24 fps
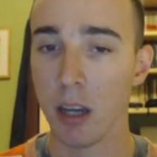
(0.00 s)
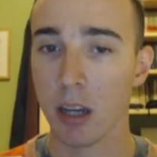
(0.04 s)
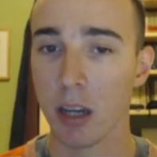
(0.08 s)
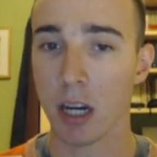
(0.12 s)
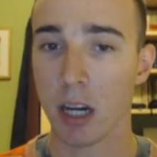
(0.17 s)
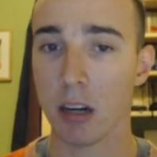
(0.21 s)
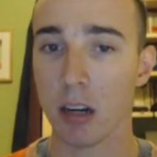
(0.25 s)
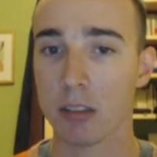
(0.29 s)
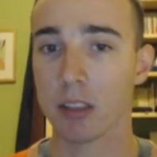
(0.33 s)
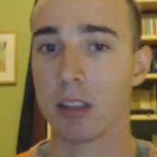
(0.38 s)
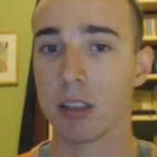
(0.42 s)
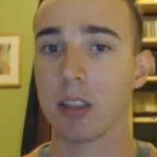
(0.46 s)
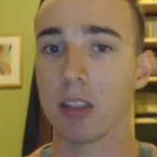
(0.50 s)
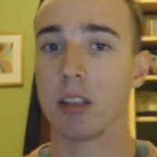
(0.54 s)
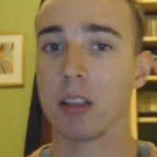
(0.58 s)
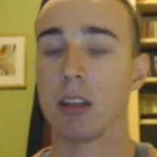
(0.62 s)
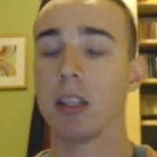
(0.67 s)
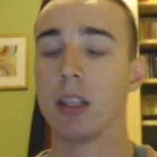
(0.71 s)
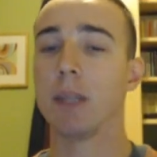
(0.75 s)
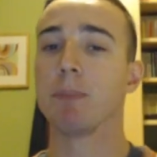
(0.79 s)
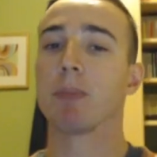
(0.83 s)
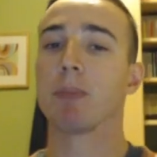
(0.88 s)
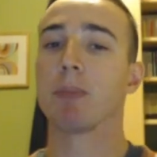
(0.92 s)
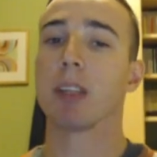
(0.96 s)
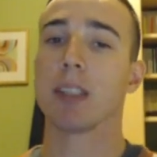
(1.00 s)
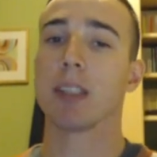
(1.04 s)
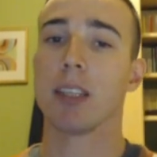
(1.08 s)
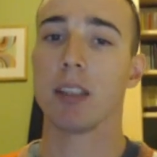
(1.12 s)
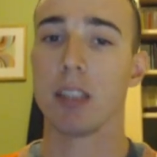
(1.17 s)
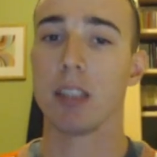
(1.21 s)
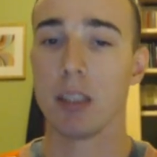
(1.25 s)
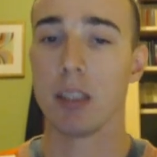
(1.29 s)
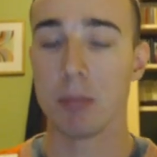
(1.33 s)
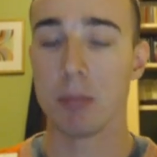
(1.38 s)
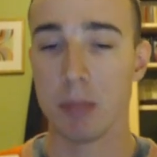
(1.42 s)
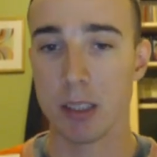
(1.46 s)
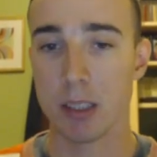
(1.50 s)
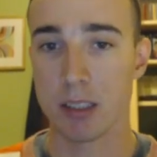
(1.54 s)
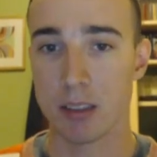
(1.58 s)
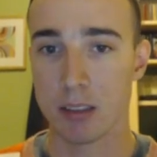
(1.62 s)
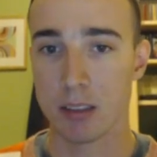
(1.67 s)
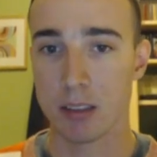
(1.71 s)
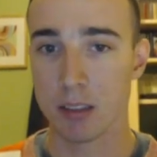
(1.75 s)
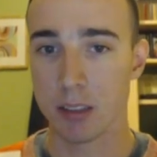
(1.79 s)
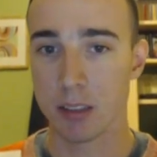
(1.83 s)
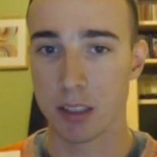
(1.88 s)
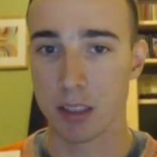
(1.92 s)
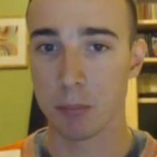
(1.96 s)
Carlsen said he
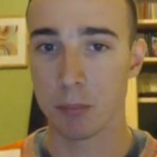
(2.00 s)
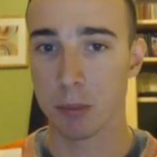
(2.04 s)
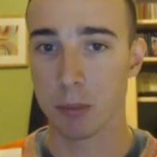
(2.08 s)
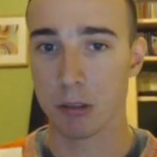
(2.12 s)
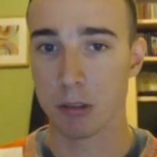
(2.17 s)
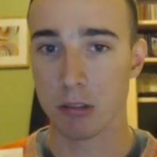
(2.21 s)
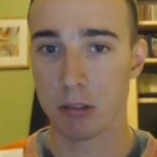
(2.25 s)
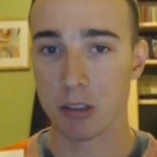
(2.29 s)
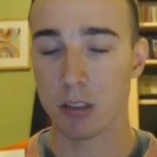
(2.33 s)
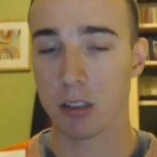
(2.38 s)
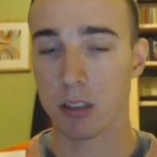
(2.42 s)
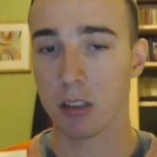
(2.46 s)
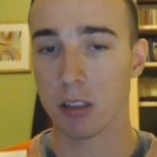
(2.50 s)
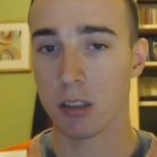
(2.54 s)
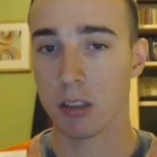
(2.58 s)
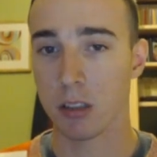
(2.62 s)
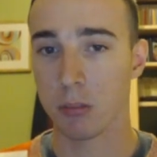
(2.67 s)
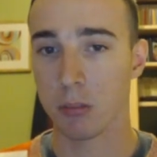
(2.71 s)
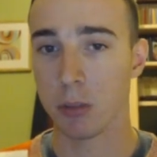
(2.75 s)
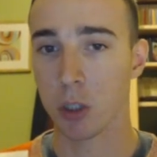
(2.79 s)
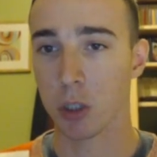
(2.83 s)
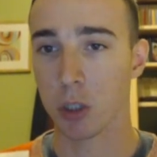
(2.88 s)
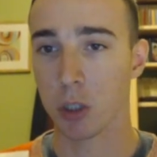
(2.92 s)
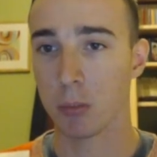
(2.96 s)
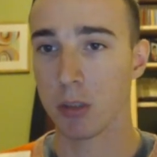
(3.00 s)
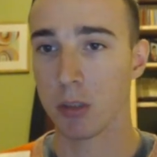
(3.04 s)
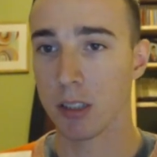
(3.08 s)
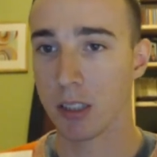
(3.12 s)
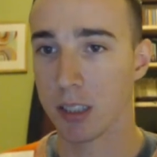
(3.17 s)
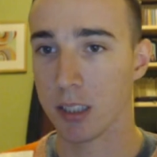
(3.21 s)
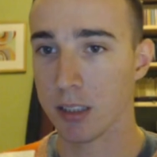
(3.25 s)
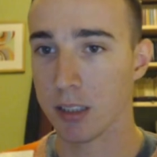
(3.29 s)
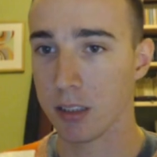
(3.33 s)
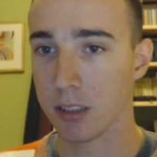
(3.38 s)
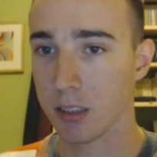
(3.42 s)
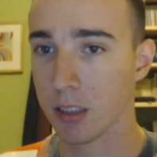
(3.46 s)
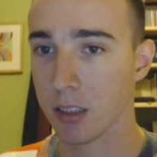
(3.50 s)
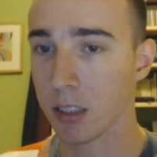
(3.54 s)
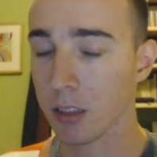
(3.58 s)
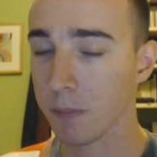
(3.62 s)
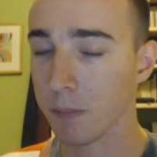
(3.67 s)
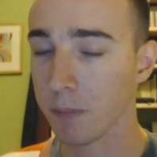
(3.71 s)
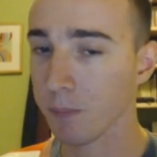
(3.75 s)
missed the simple bishop d6 here,